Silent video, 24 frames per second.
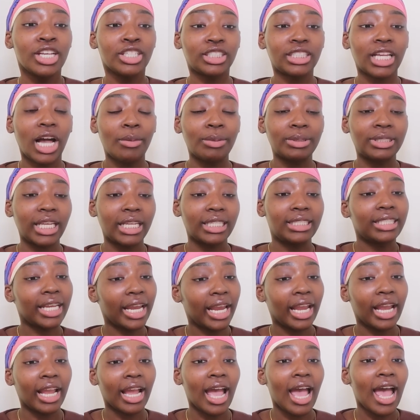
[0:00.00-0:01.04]
So I was like,
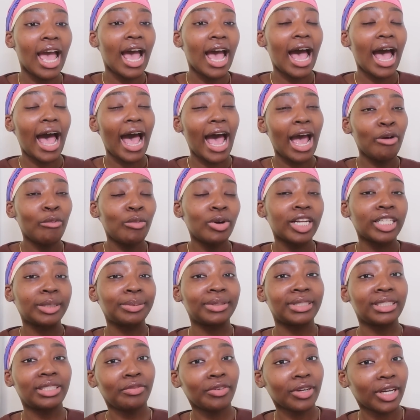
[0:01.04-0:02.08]
dang, I want a
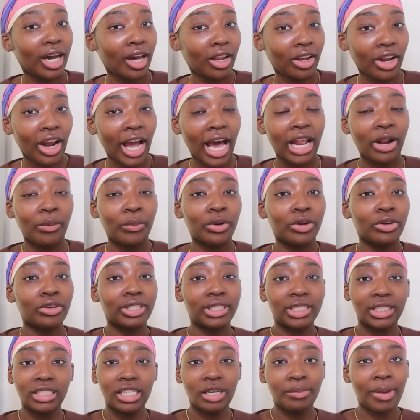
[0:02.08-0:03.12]
specific color. I don't want to
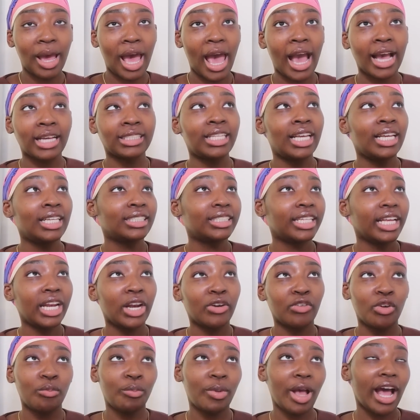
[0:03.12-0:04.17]
go to TJ Maxx,
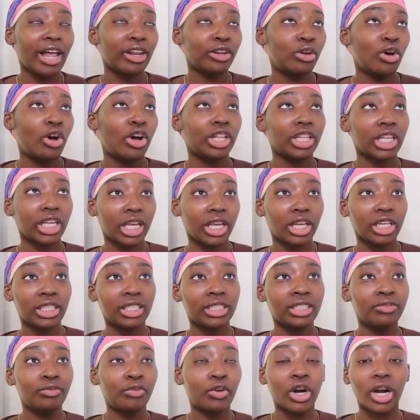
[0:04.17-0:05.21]
standing for mad long
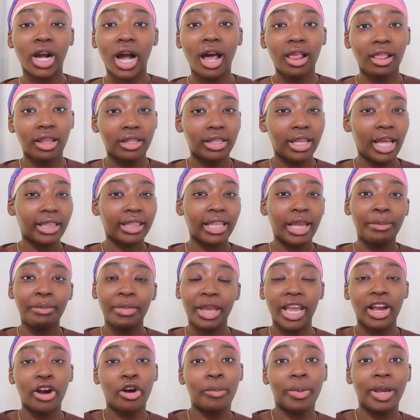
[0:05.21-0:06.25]
looking for a color that they
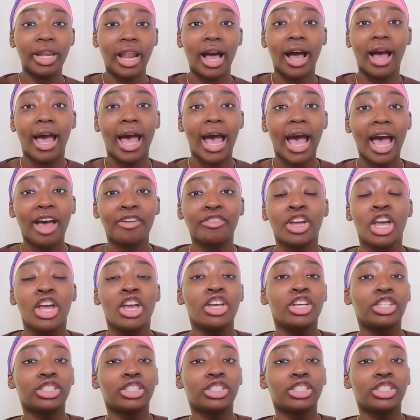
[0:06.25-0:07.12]
may or may not have.